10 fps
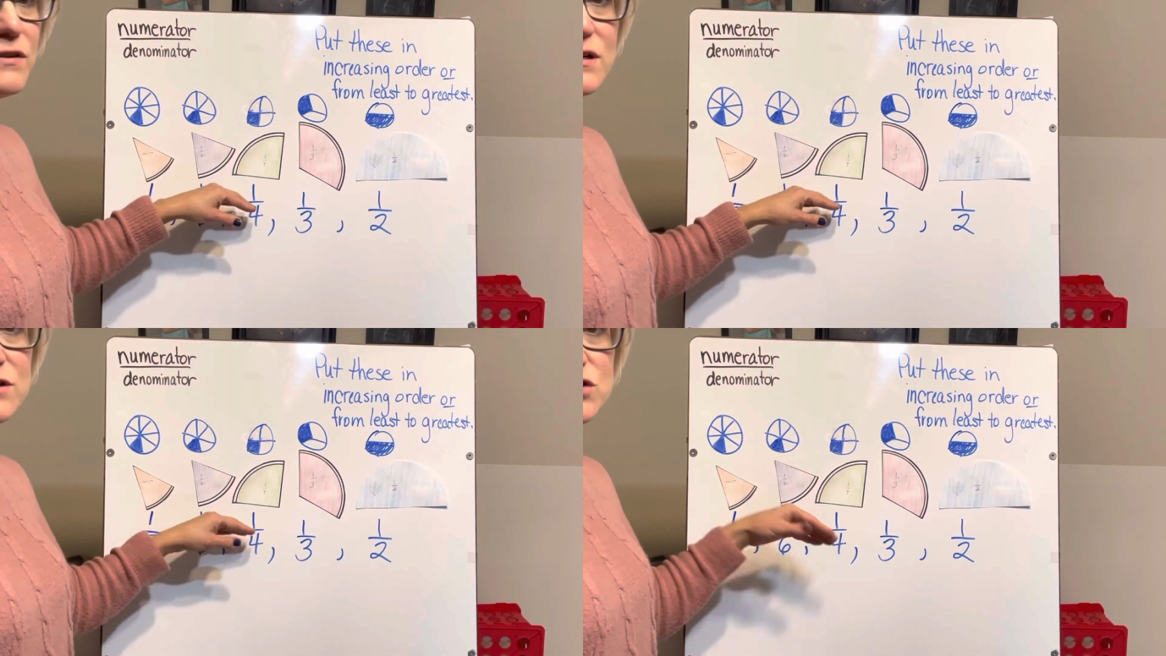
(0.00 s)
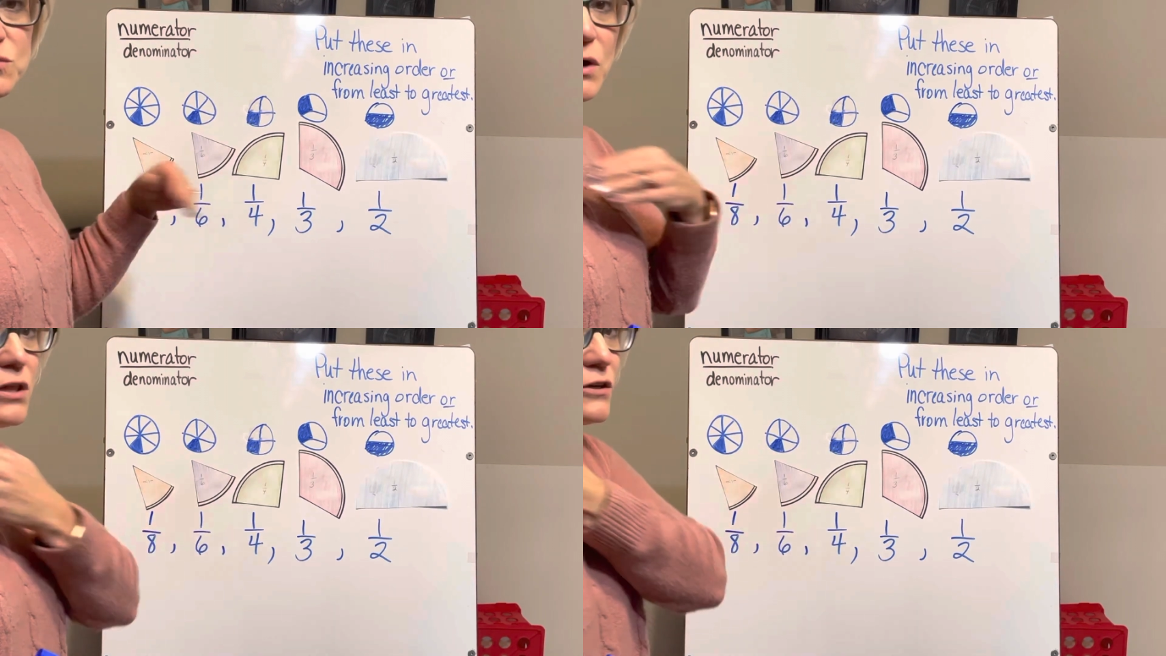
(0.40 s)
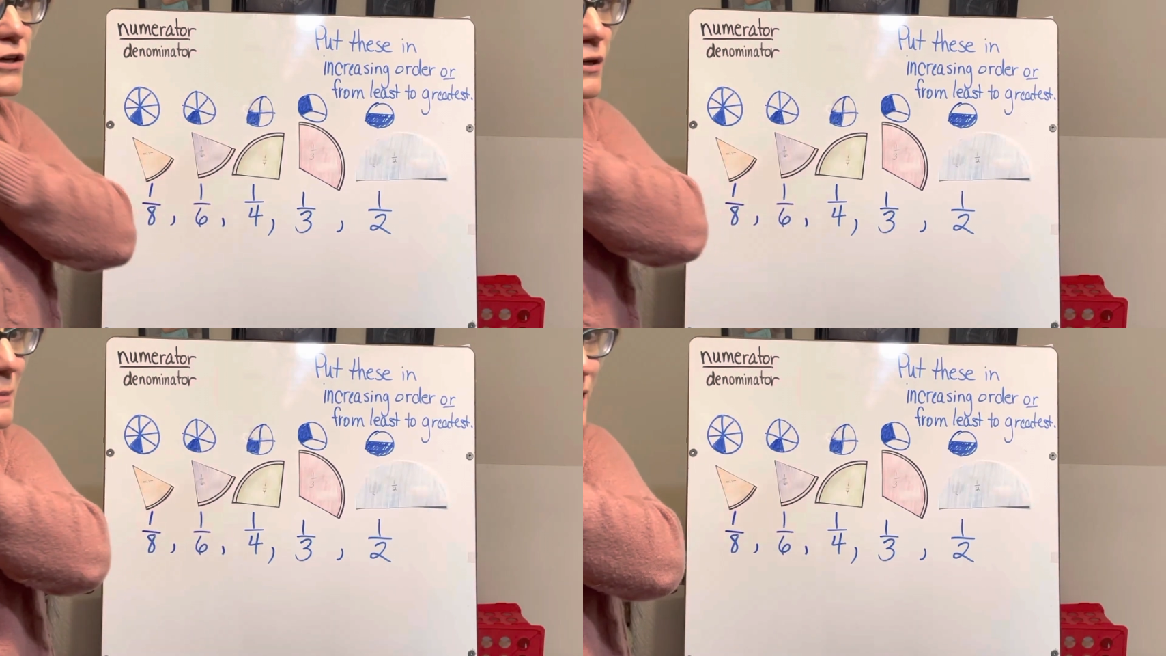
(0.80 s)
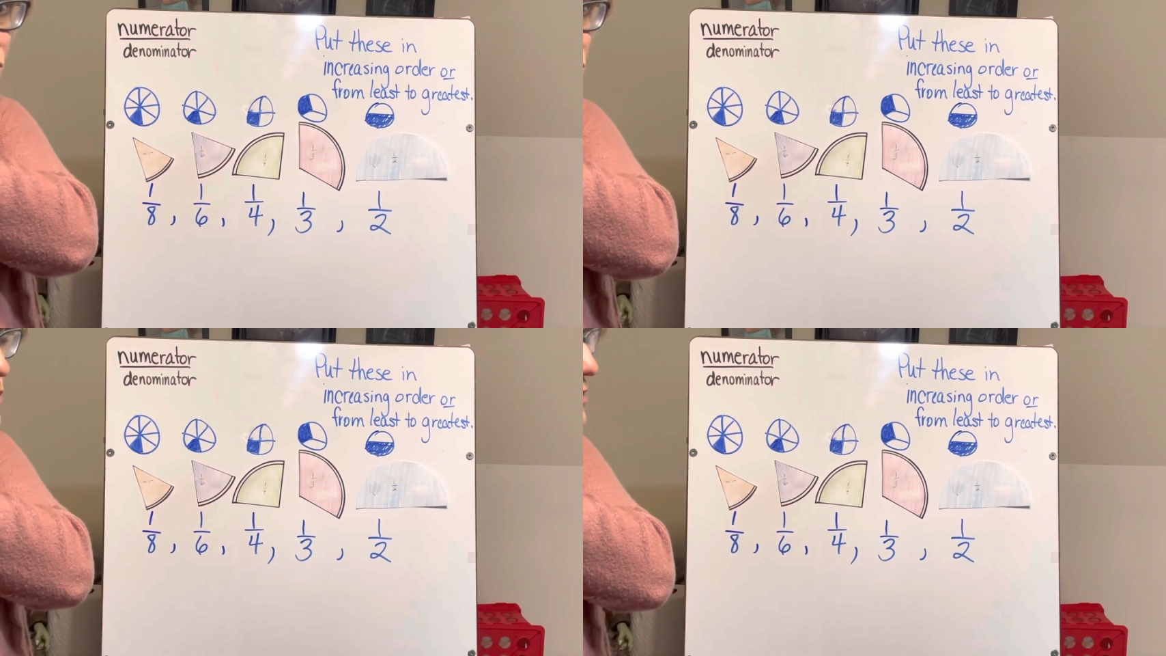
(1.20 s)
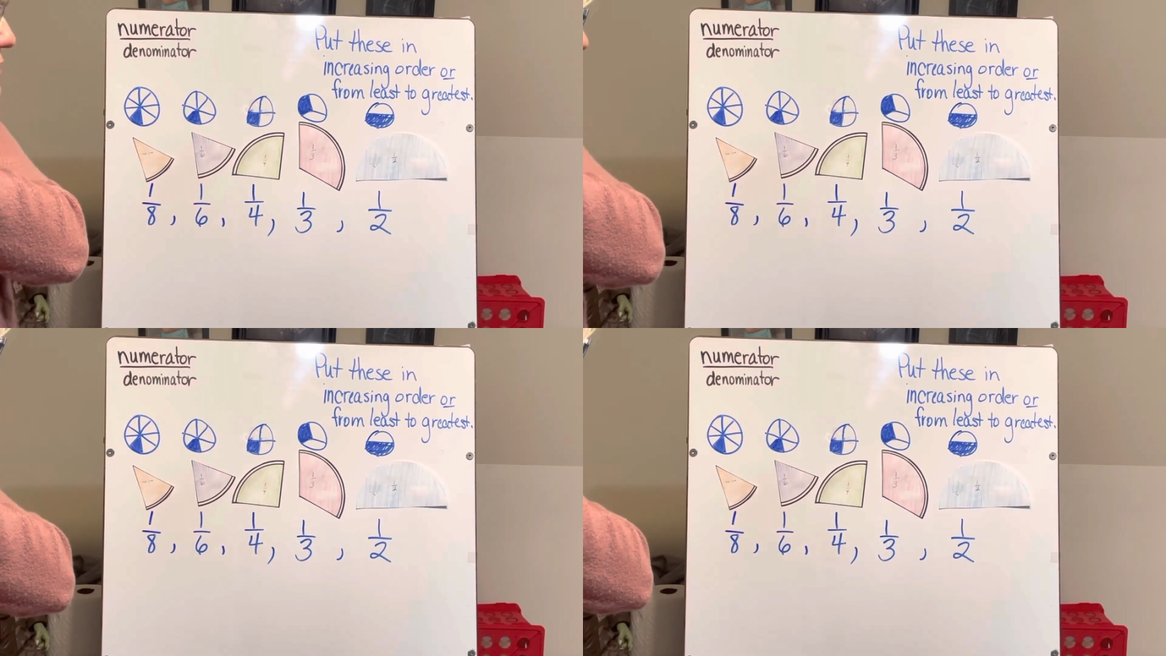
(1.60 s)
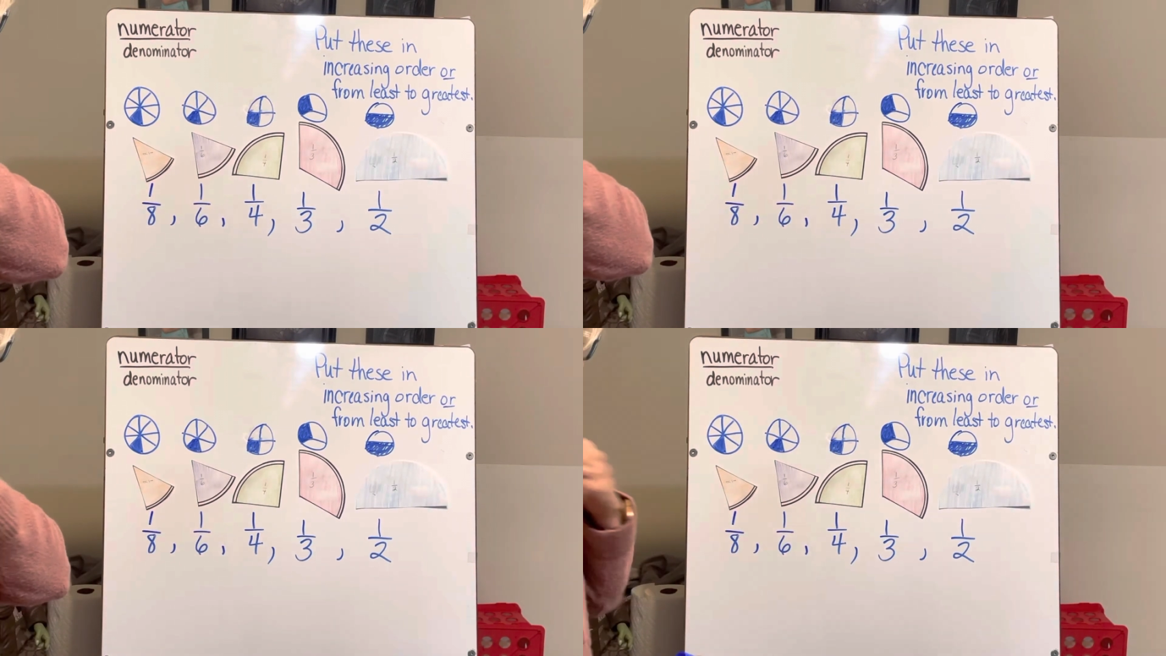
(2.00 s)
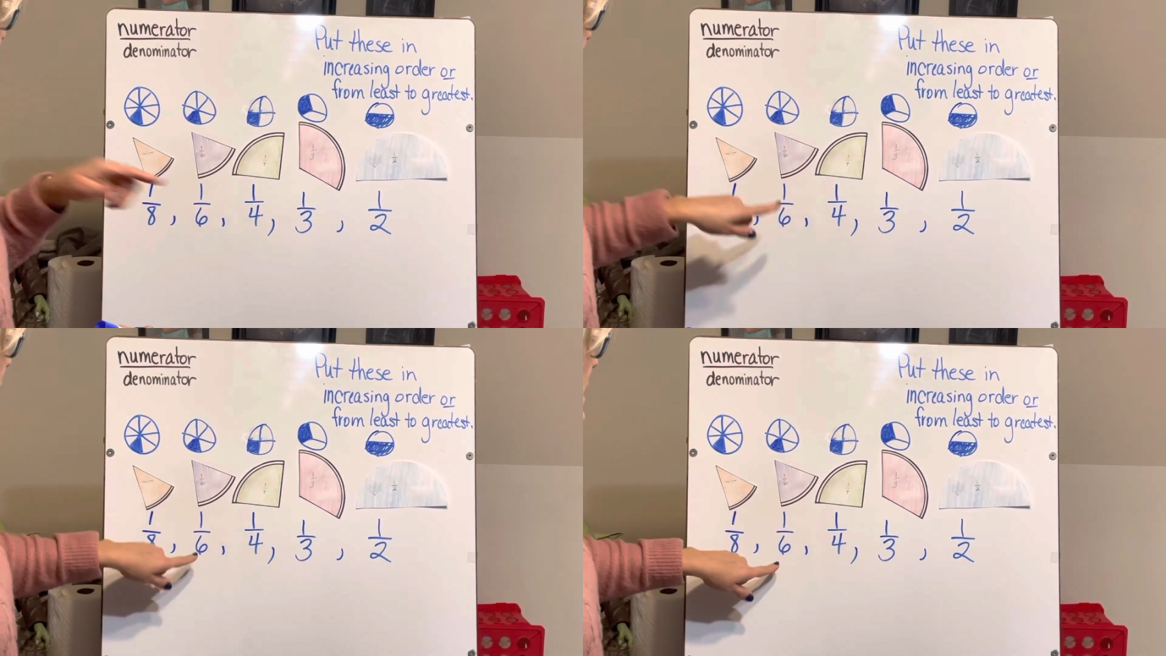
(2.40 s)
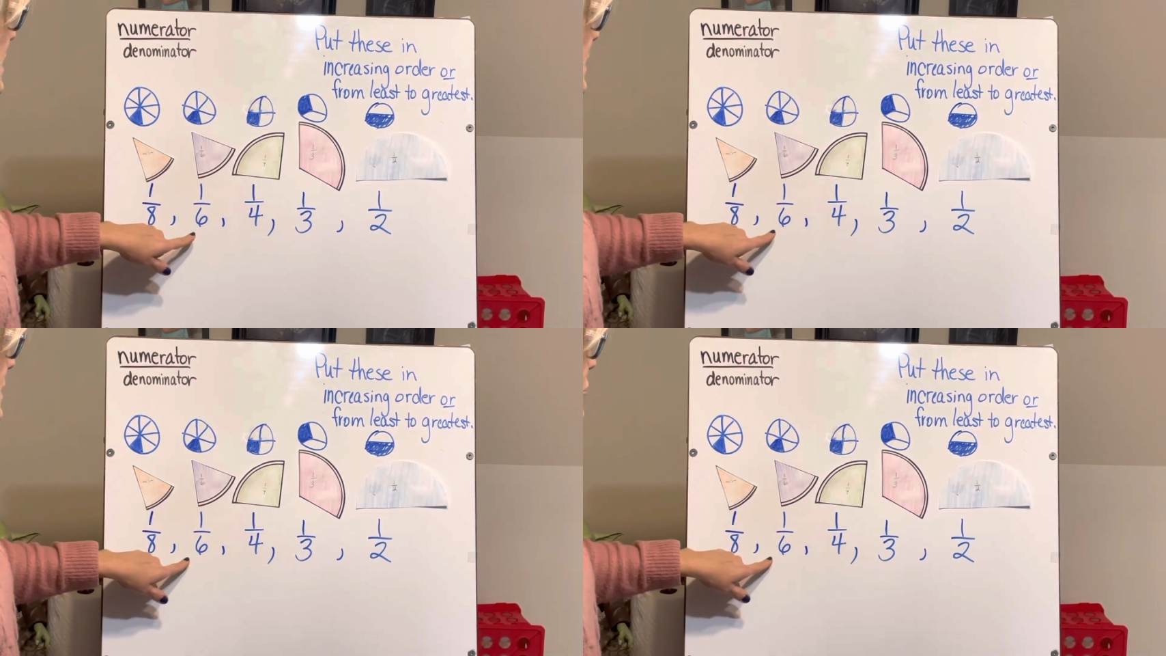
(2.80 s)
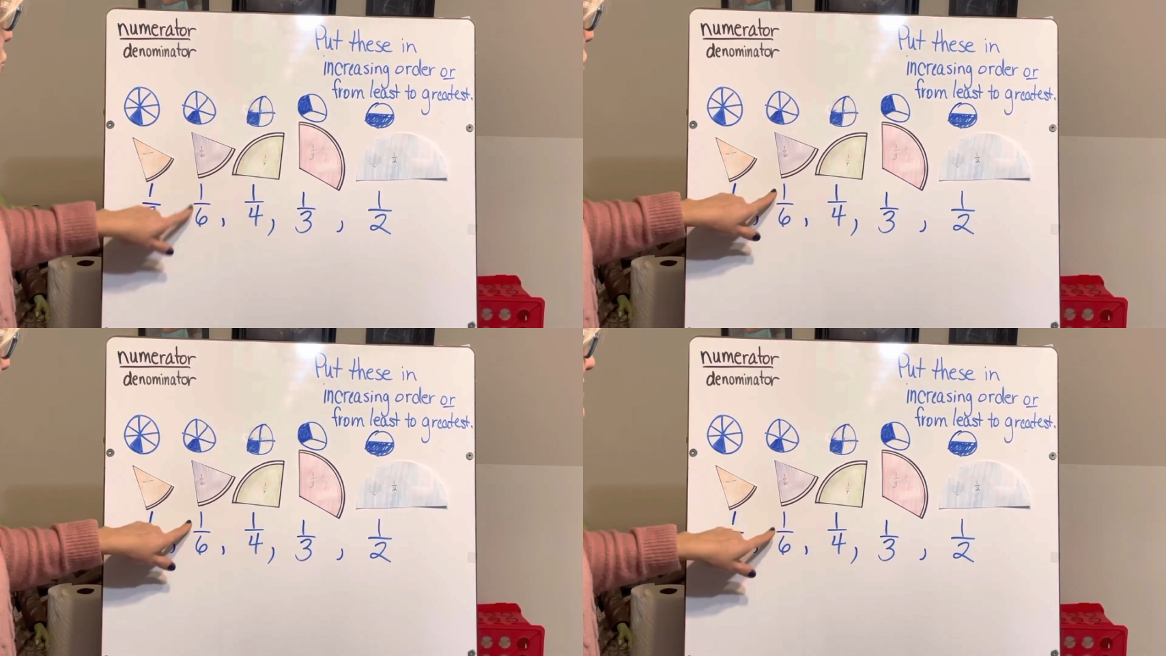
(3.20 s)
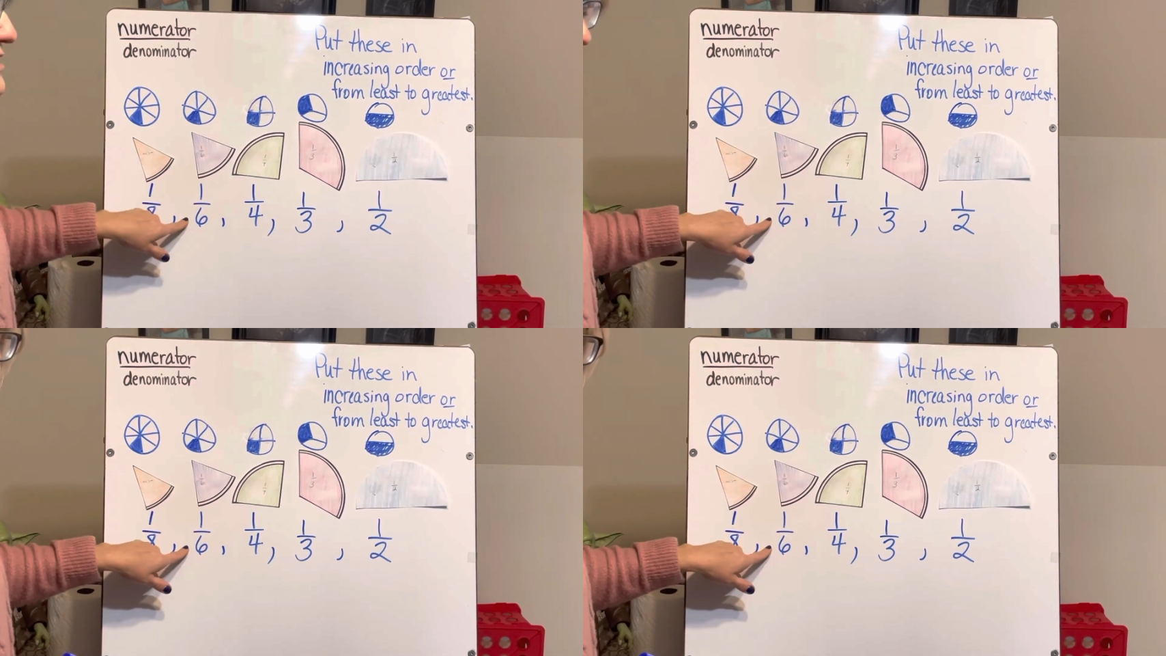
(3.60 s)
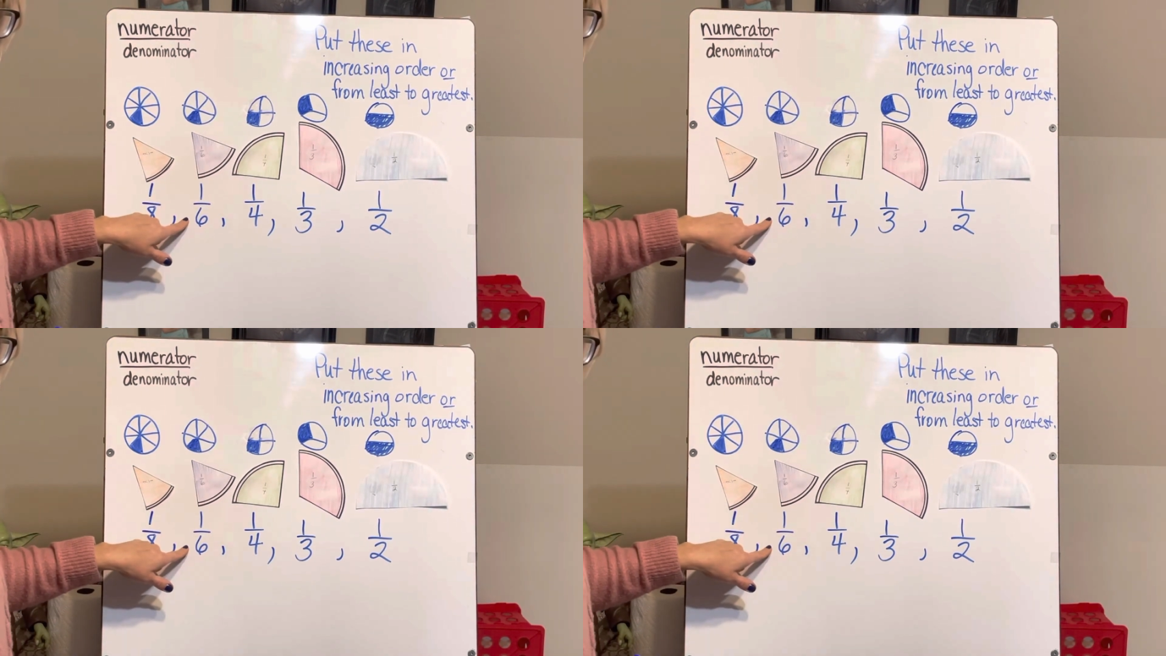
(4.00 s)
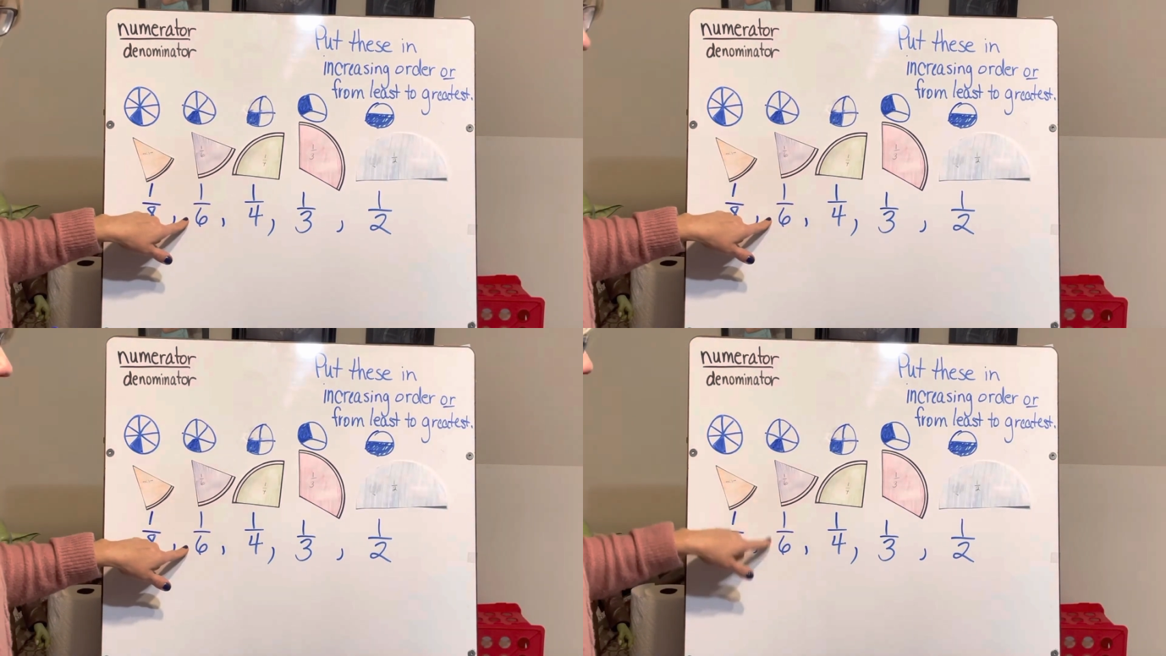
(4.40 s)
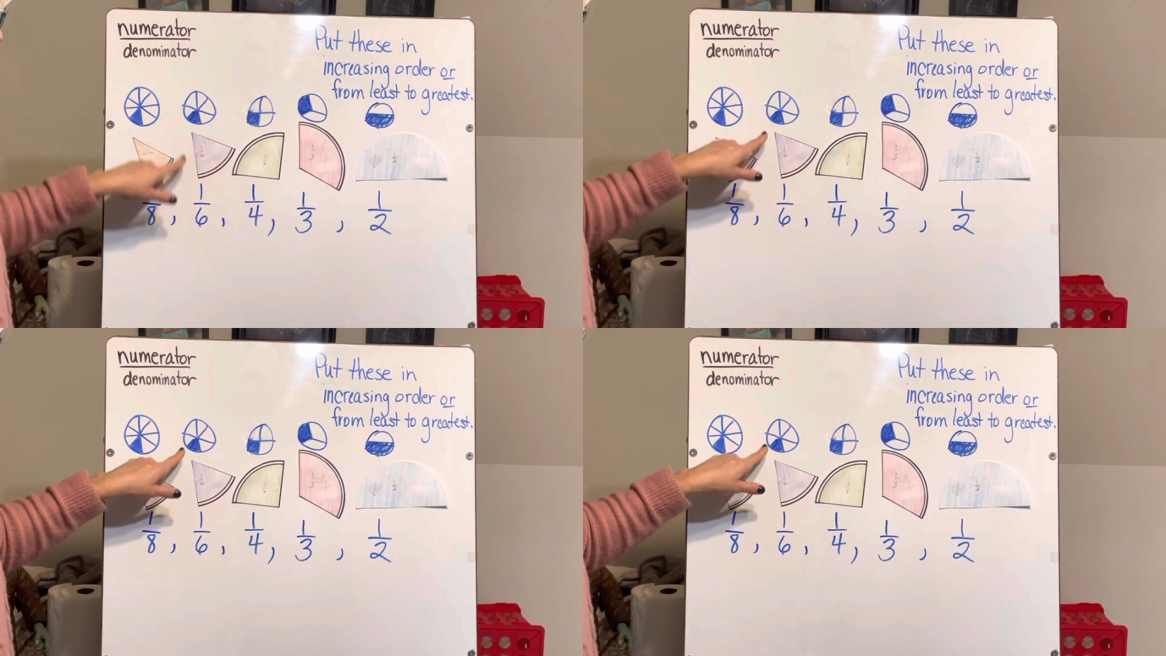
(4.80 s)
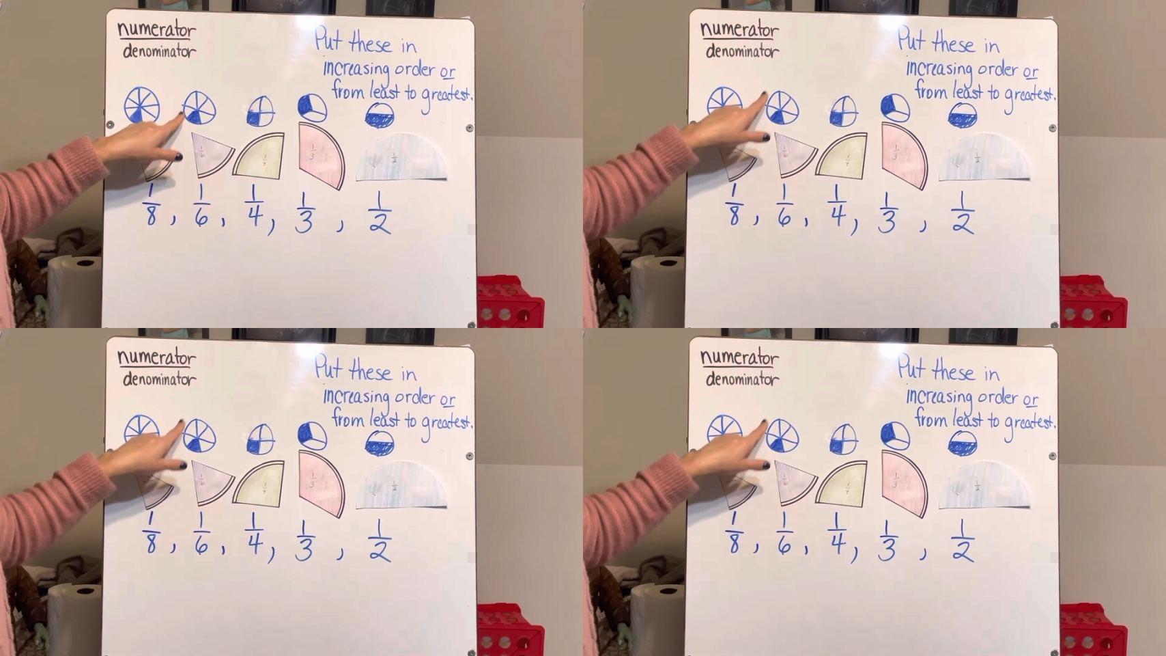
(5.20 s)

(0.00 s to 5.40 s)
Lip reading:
[unreadable: no face in view]